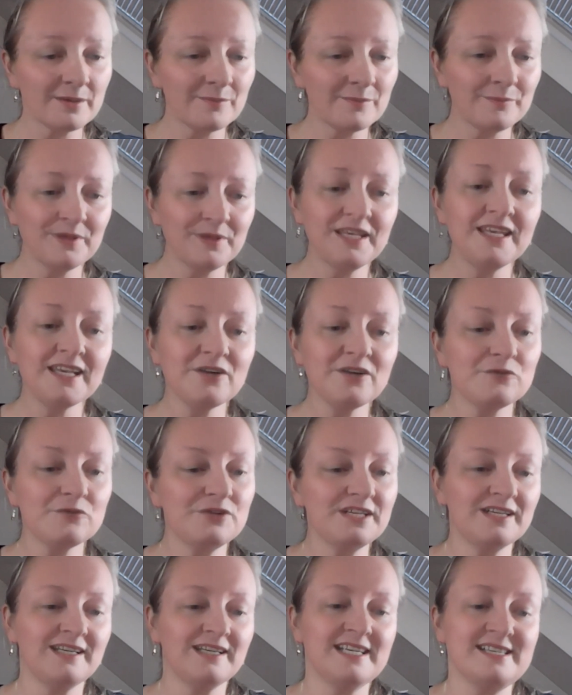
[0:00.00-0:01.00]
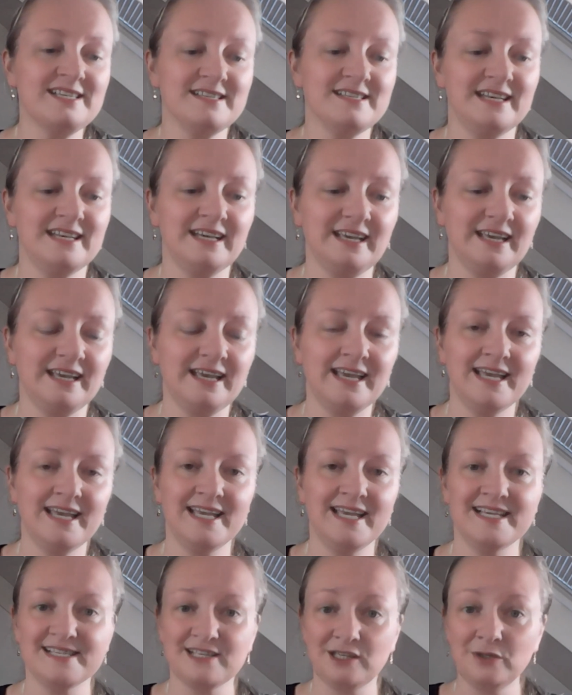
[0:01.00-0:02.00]
Being realistic
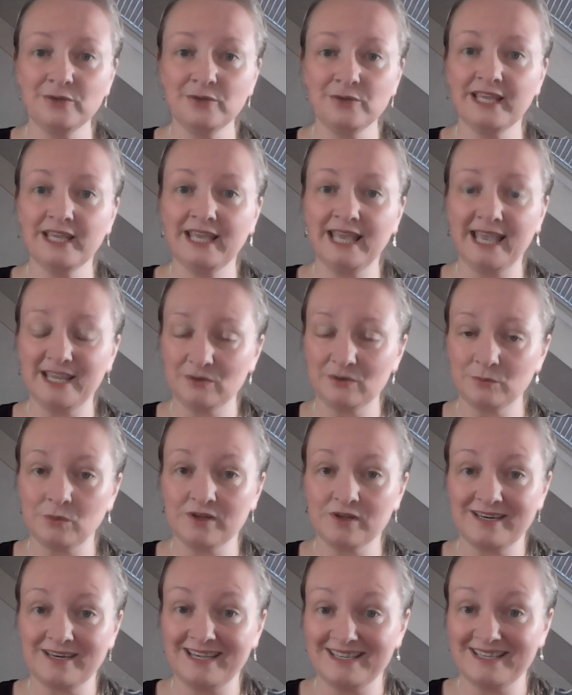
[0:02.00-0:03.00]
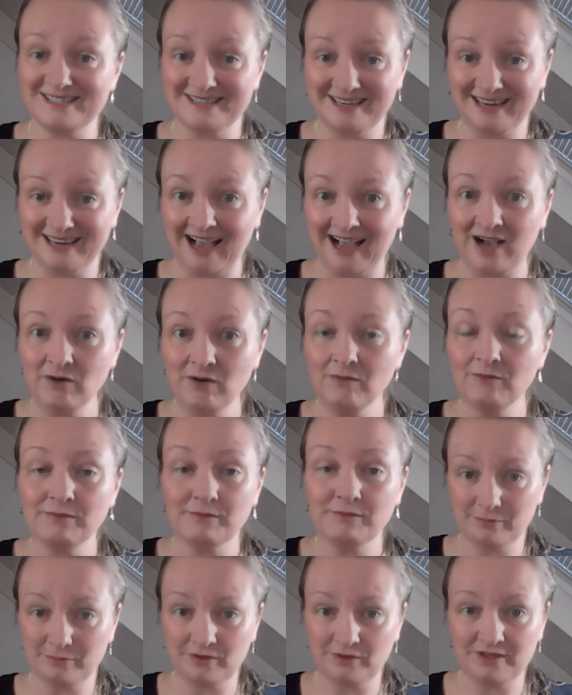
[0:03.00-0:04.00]
is looking at what is now,
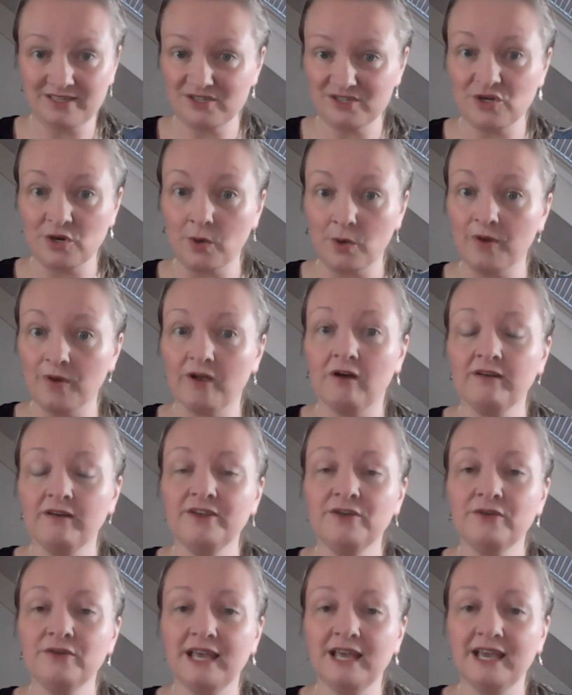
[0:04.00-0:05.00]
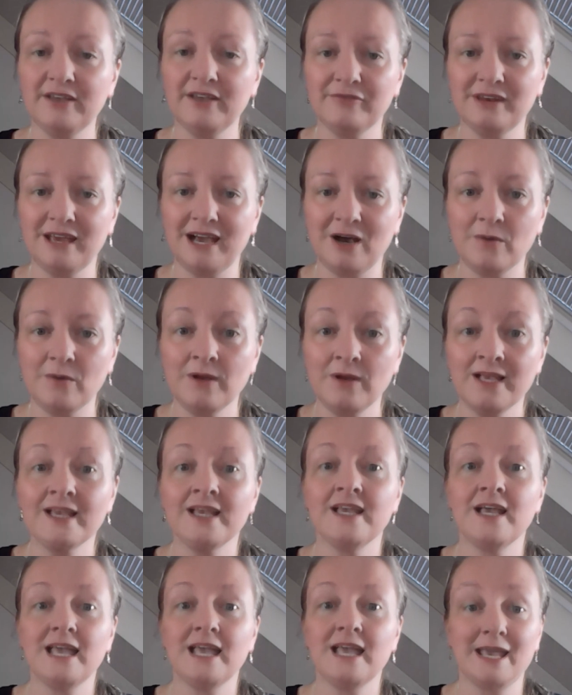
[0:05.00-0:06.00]
what is going on in your life now,
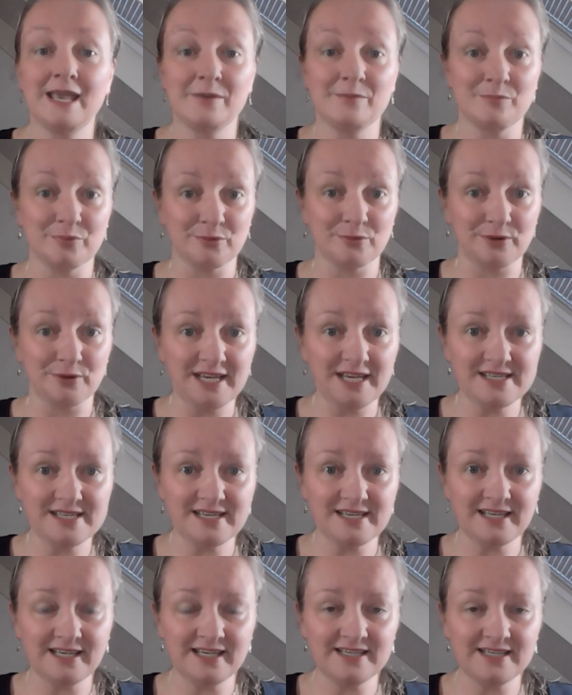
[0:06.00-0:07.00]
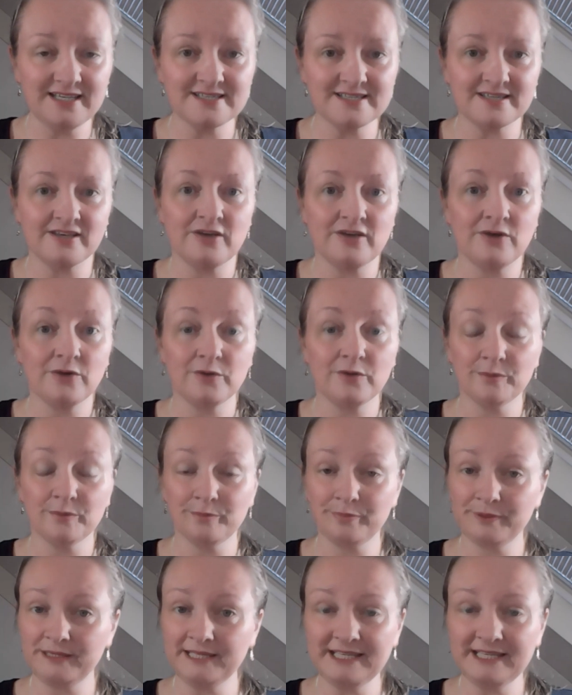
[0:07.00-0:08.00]
embracing it,
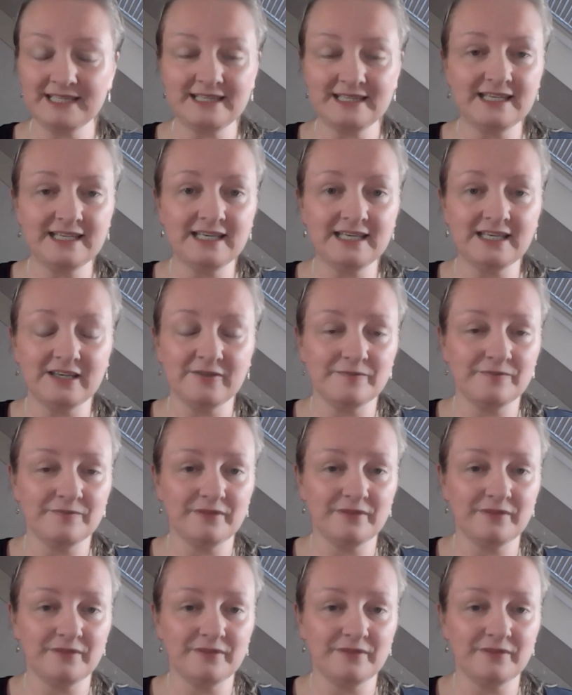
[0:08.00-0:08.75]
completely